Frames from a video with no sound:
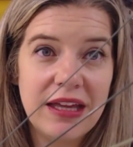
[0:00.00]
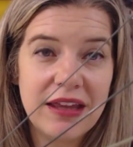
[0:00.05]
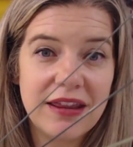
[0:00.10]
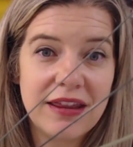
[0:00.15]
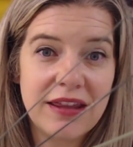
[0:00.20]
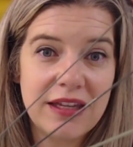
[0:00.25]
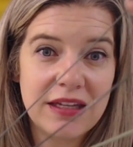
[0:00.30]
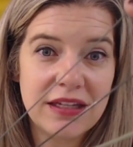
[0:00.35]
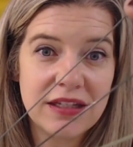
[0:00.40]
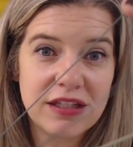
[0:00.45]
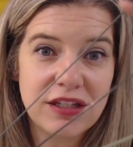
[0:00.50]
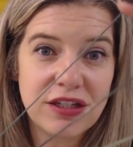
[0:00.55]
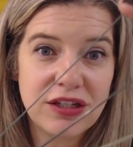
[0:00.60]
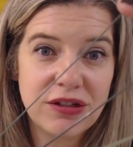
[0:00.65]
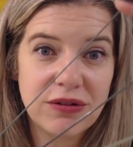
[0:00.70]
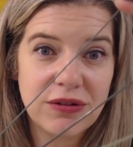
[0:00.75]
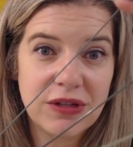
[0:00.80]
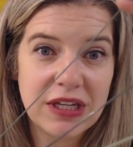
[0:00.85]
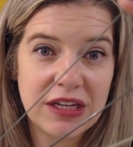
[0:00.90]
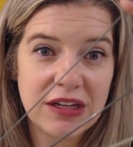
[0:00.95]
These
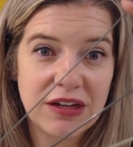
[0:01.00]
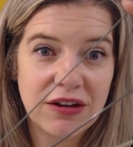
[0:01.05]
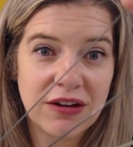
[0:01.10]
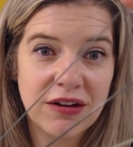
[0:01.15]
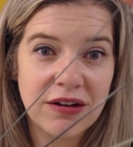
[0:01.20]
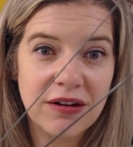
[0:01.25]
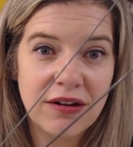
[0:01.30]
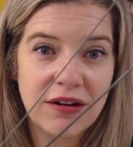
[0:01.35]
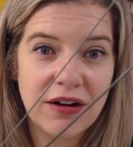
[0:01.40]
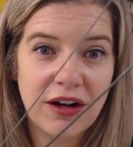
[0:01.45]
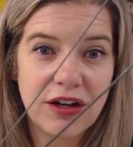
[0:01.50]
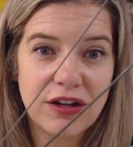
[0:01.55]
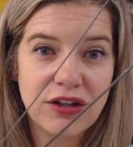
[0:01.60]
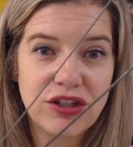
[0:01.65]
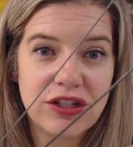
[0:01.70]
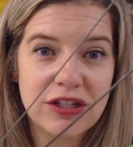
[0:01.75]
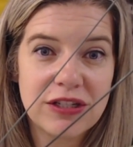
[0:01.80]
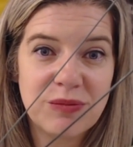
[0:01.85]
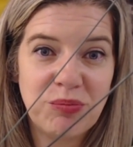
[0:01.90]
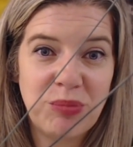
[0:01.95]
two here are
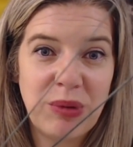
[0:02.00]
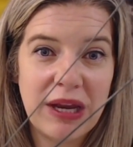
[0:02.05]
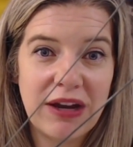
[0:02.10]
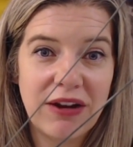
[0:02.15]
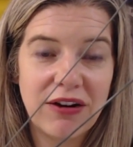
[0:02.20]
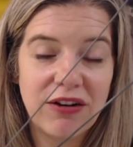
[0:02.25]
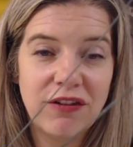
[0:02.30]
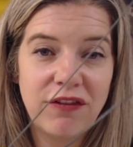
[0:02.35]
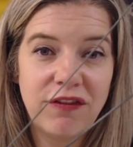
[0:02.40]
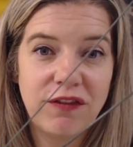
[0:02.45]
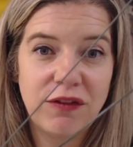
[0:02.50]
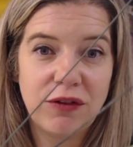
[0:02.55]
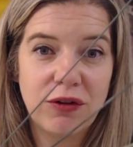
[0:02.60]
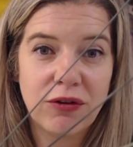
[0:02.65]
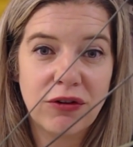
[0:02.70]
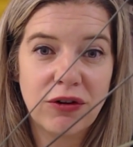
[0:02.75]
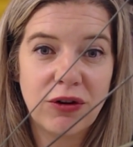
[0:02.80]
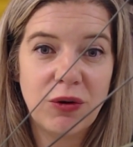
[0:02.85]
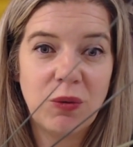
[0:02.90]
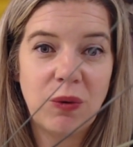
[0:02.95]
just bare
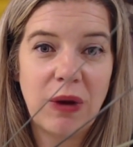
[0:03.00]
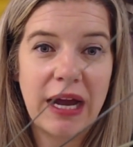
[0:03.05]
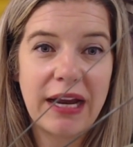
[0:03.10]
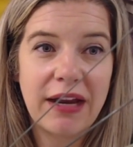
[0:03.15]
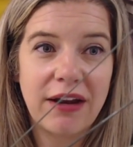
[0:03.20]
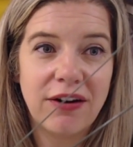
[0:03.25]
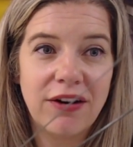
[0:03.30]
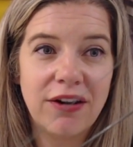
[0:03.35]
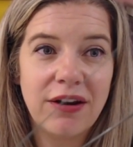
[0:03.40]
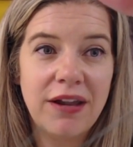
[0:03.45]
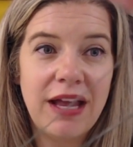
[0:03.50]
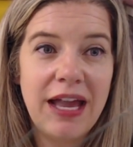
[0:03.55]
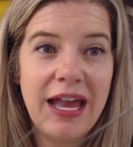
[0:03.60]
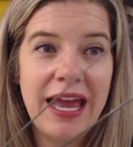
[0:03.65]
floral wire,